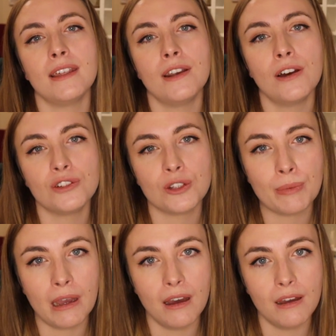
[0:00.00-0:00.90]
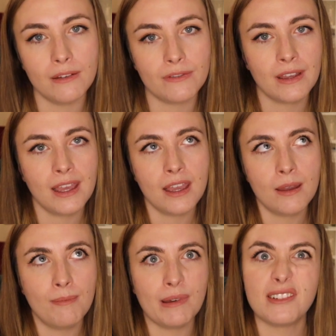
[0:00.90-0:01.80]
they're not just part of
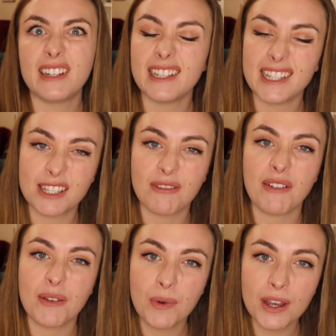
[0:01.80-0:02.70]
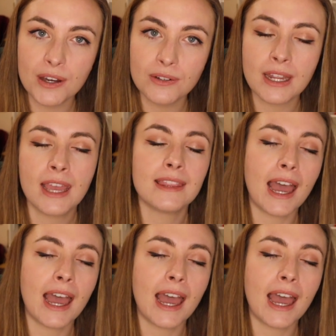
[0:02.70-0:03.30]
building a literary world,